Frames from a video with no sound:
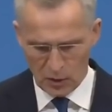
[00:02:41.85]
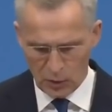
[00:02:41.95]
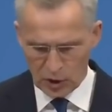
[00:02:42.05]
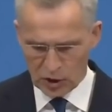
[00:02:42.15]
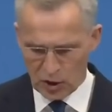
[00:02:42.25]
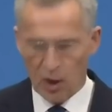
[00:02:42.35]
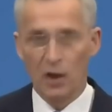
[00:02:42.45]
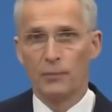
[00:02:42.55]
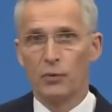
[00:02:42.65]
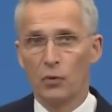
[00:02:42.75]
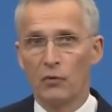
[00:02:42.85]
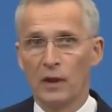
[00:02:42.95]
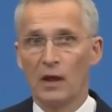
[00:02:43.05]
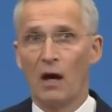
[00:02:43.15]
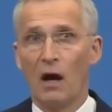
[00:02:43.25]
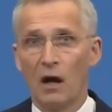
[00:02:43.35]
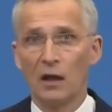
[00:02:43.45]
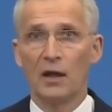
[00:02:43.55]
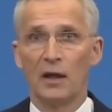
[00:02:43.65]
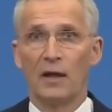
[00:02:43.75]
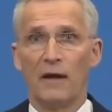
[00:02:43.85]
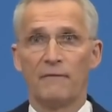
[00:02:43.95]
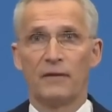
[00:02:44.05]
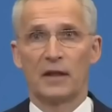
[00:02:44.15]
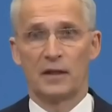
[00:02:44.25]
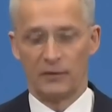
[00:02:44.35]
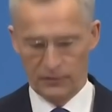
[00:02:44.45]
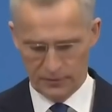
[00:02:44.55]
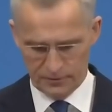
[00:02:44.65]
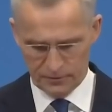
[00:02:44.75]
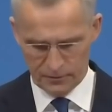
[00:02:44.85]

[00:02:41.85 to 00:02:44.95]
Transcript: which are proving highly effective,